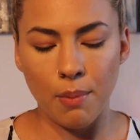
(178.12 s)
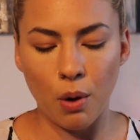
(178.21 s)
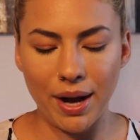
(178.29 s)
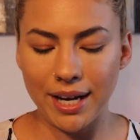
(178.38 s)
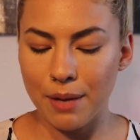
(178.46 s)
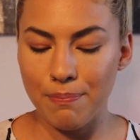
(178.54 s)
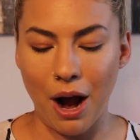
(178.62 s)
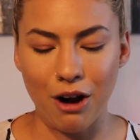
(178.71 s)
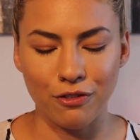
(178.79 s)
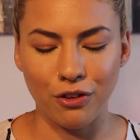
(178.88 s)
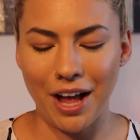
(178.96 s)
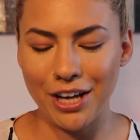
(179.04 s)
Poetic and
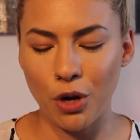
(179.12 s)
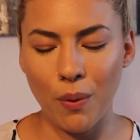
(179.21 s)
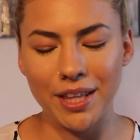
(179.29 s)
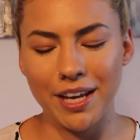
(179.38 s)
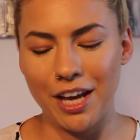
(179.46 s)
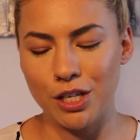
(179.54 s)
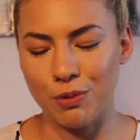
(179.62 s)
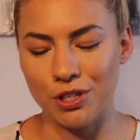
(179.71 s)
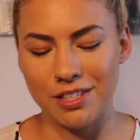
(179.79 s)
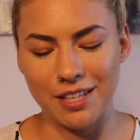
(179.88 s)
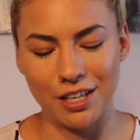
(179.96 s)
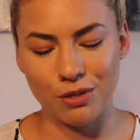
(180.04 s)
powerful, I Know Why the Caged
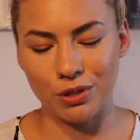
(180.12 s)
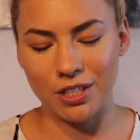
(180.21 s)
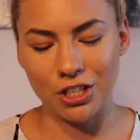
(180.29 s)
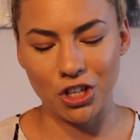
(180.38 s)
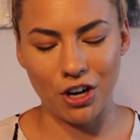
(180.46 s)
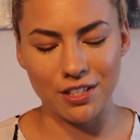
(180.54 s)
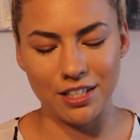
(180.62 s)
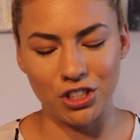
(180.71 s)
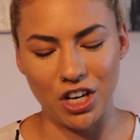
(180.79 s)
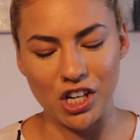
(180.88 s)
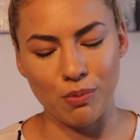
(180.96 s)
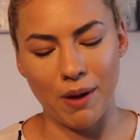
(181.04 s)
Bird Sings will touch hearts and change